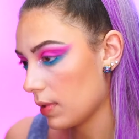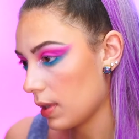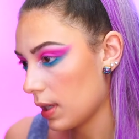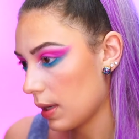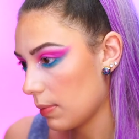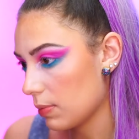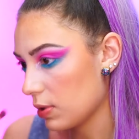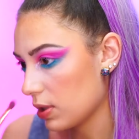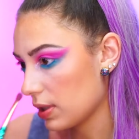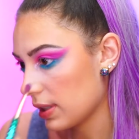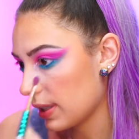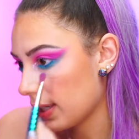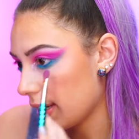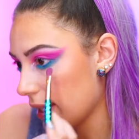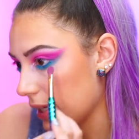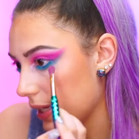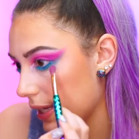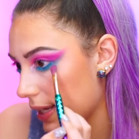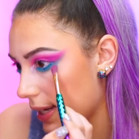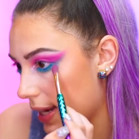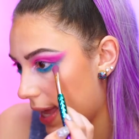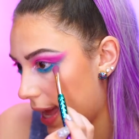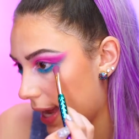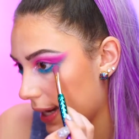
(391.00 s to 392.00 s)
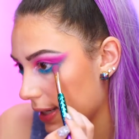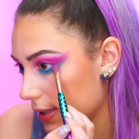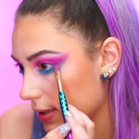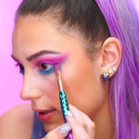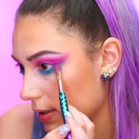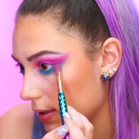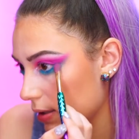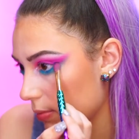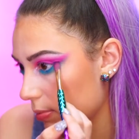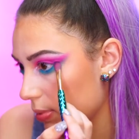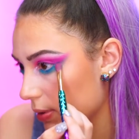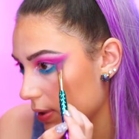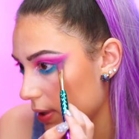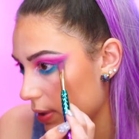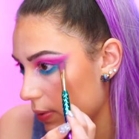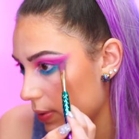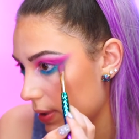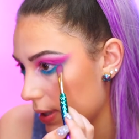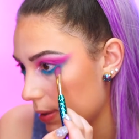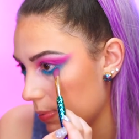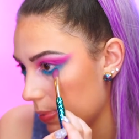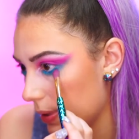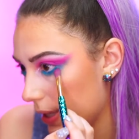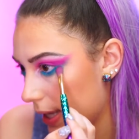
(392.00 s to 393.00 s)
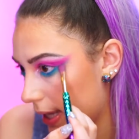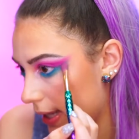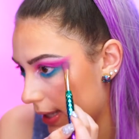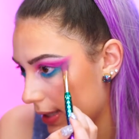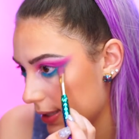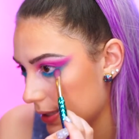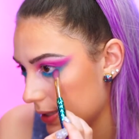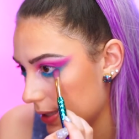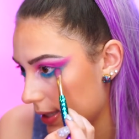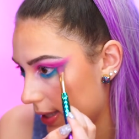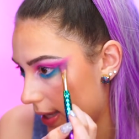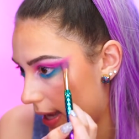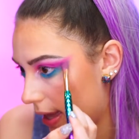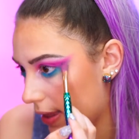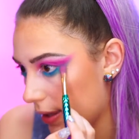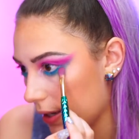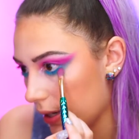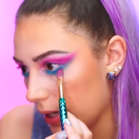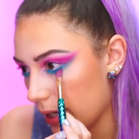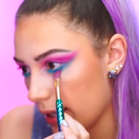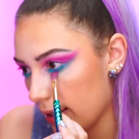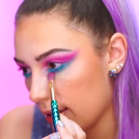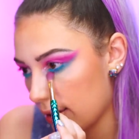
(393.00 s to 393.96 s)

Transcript: I'm just going to connect the blue and the pink together.